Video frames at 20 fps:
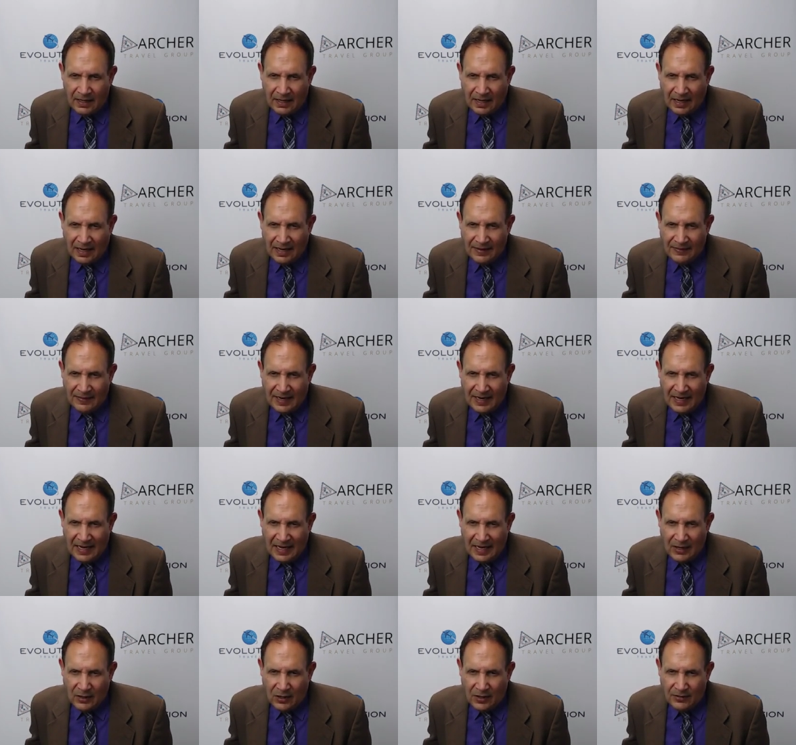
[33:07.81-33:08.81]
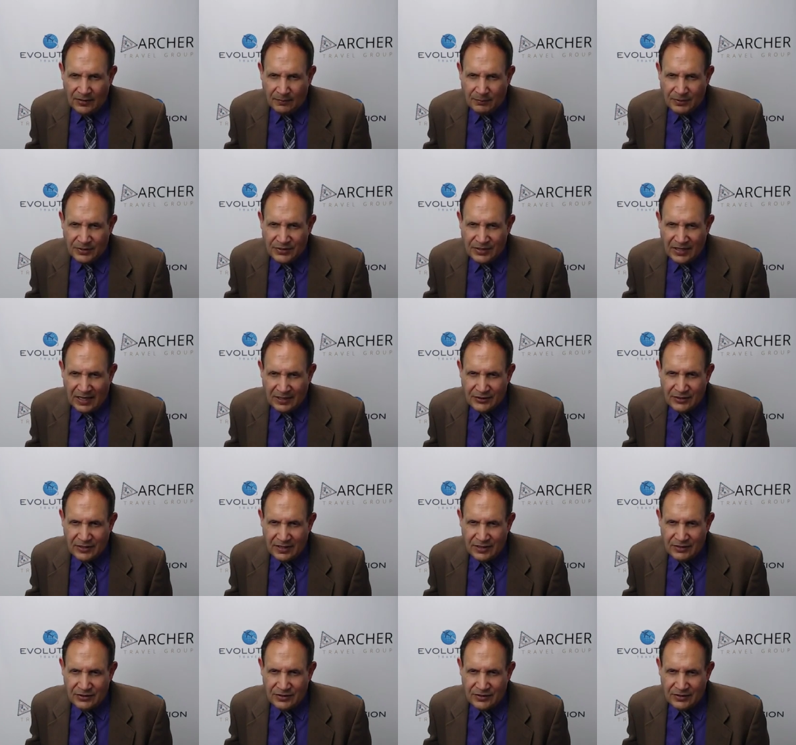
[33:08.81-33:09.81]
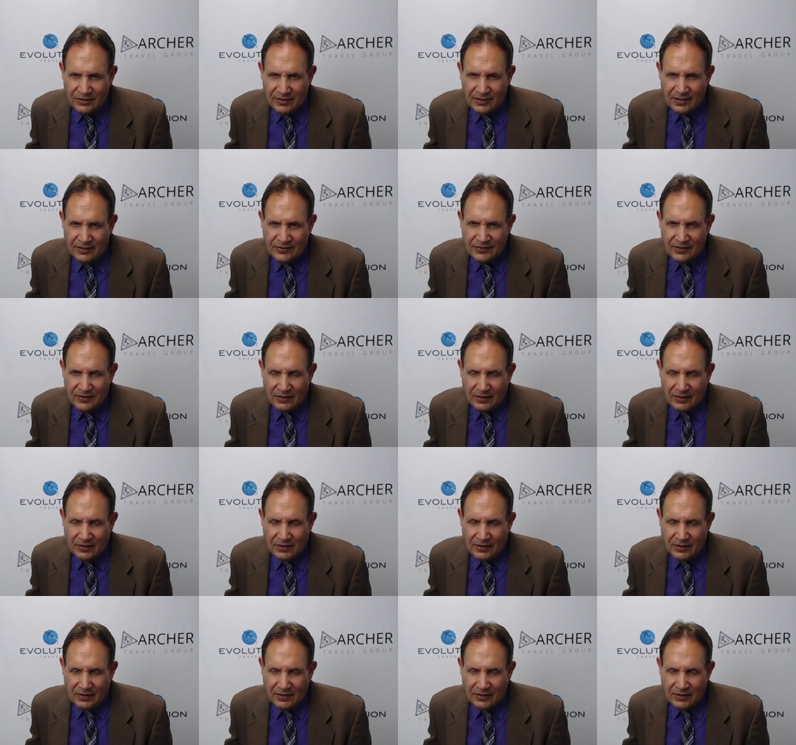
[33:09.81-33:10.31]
I, they had all the protection insurance.